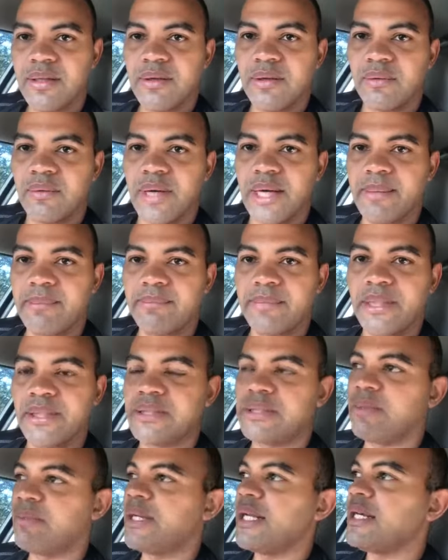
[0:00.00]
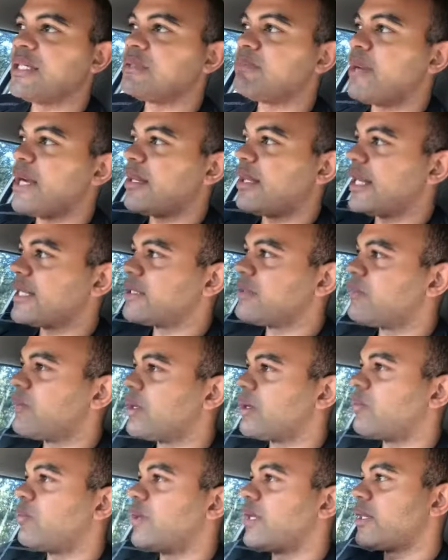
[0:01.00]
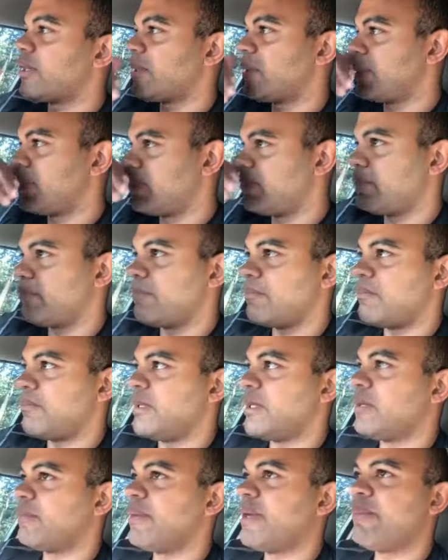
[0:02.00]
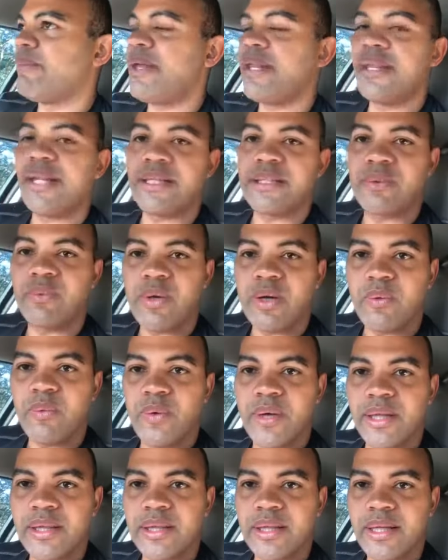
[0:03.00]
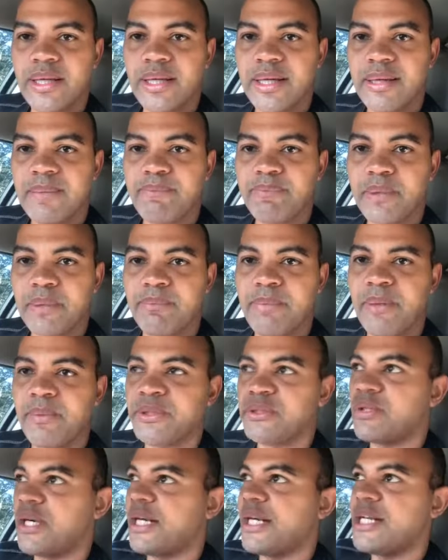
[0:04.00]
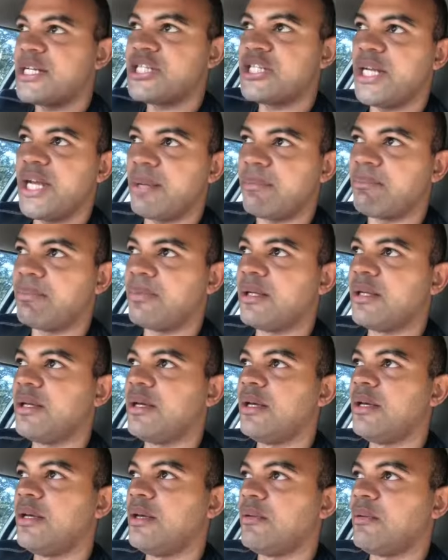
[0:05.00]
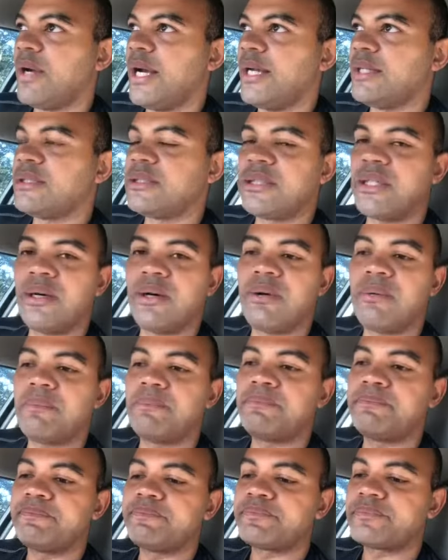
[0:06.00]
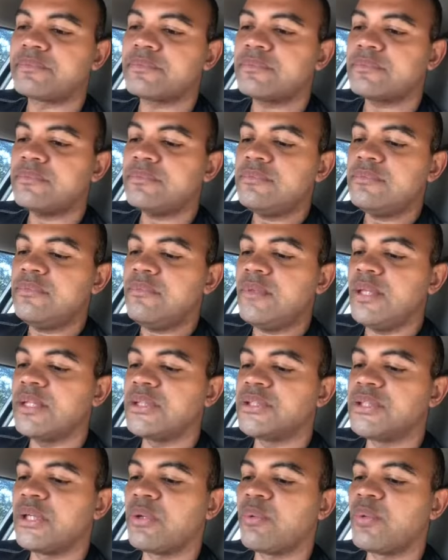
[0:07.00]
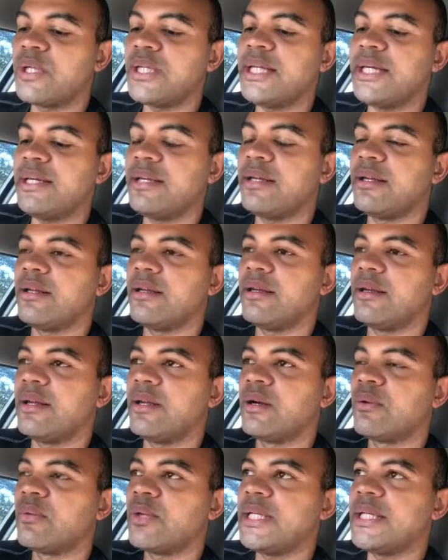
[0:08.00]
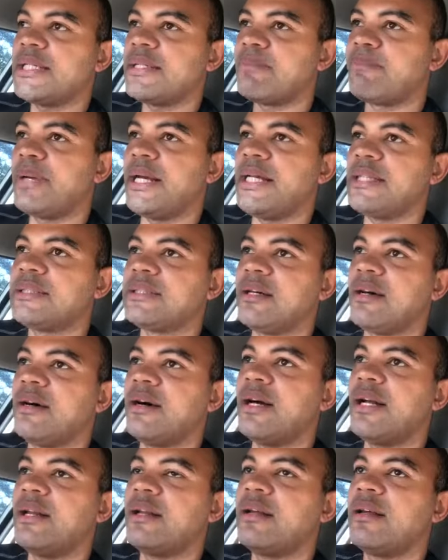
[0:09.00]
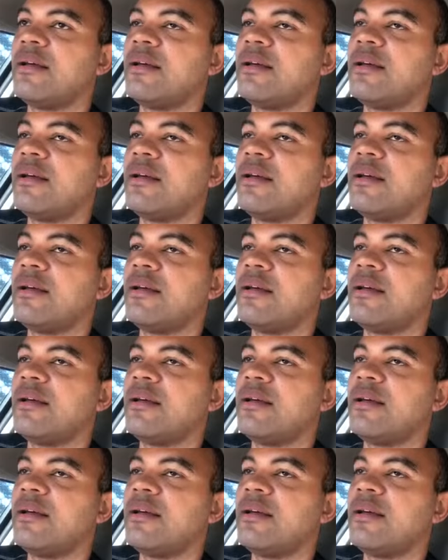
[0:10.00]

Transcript: right? Somebody else might like to work with, maybe like to work with people trying to get in shape, right? So it really, really depends on